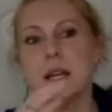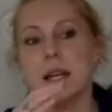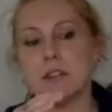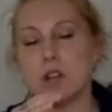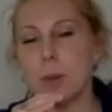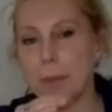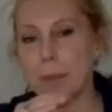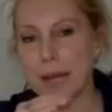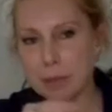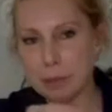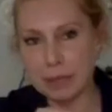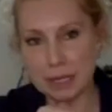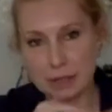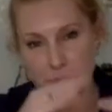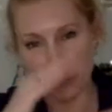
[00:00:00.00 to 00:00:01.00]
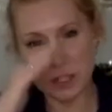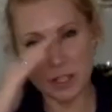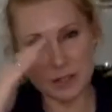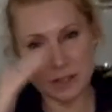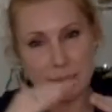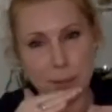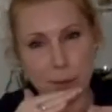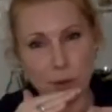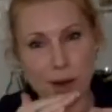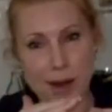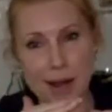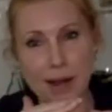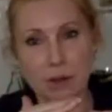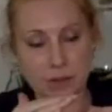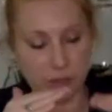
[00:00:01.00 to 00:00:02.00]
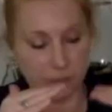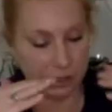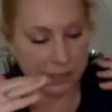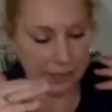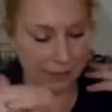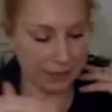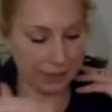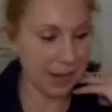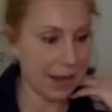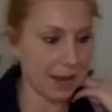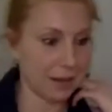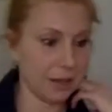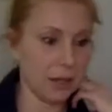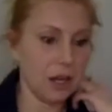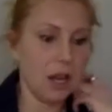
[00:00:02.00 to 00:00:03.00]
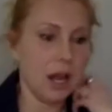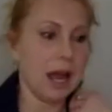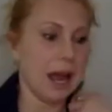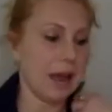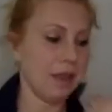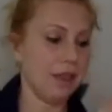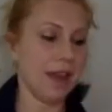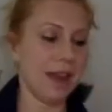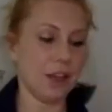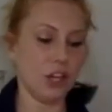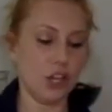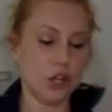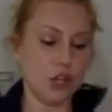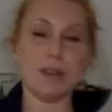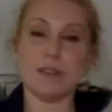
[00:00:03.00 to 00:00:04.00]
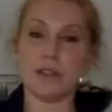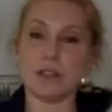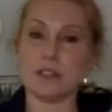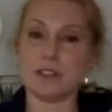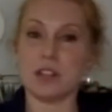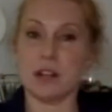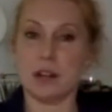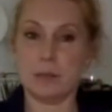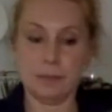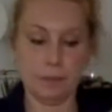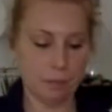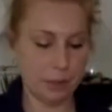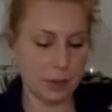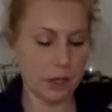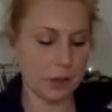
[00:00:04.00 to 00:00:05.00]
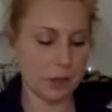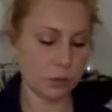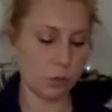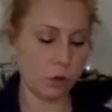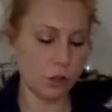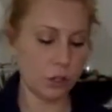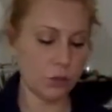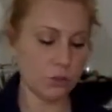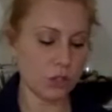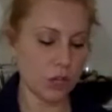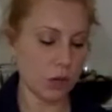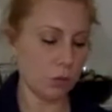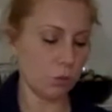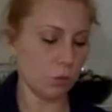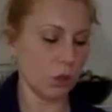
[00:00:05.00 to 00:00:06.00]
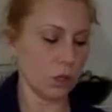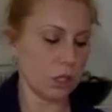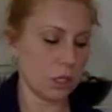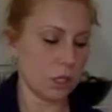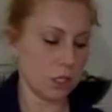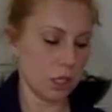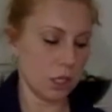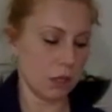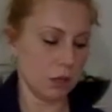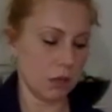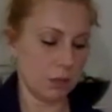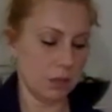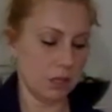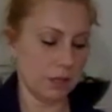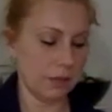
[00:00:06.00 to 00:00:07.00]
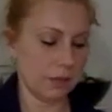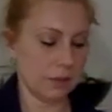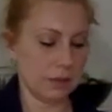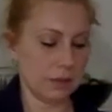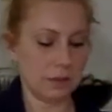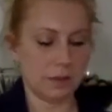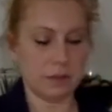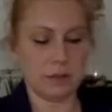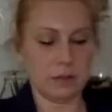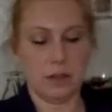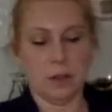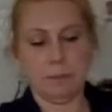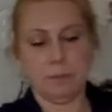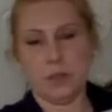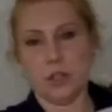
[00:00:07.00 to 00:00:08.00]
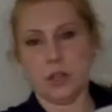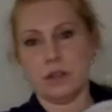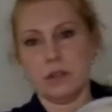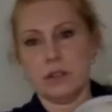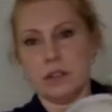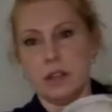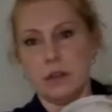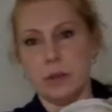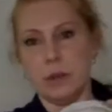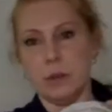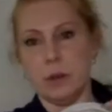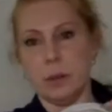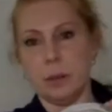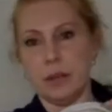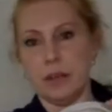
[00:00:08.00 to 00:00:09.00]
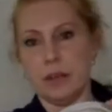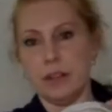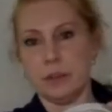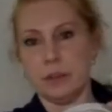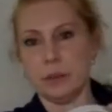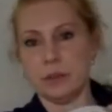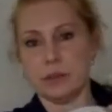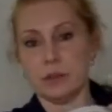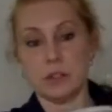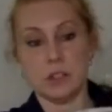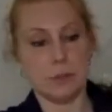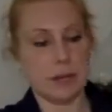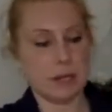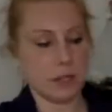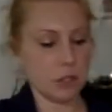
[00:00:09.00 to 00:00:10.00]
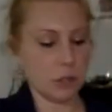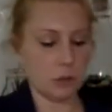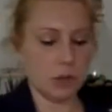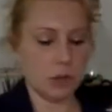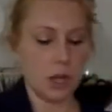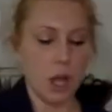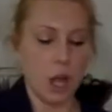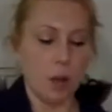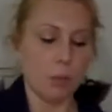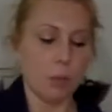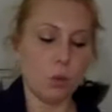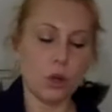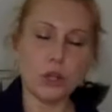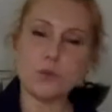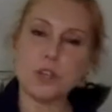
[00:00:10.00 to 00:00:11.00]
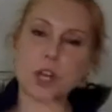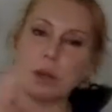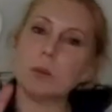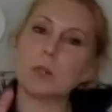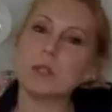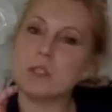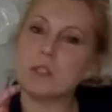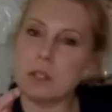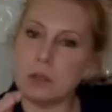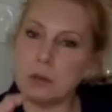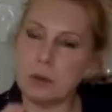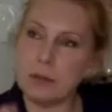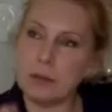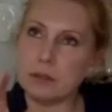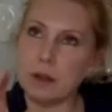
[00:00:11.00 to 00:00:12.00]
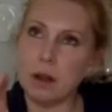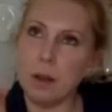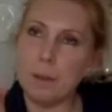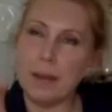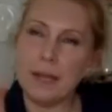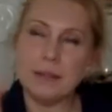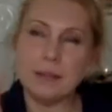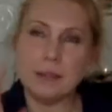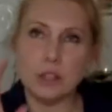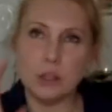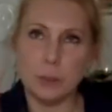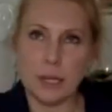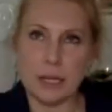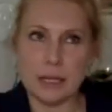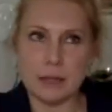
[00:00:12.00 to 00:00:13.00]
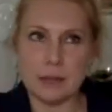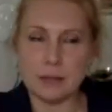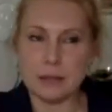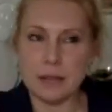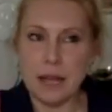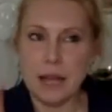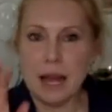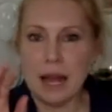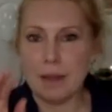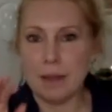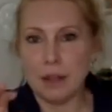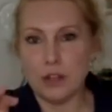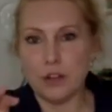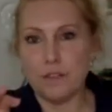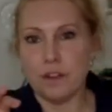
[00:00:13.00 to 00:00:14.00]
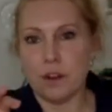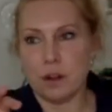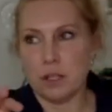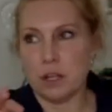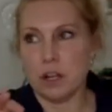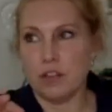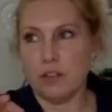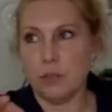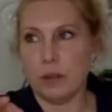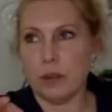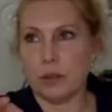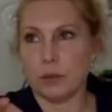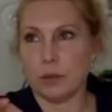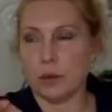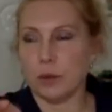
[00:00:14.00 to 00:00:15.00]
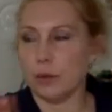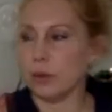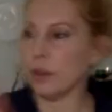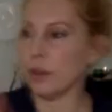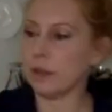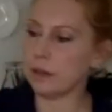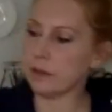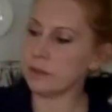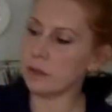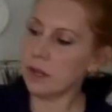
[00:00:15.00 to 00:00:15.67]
got pigment in, so it does separate out slightly in the can, and then you give it a stir. Because what you don't want to do, I mean, this is, you can see when you open it, this one's not too bad at all. But what you don't want to do is start painting your piece, and then you find halfway through that there's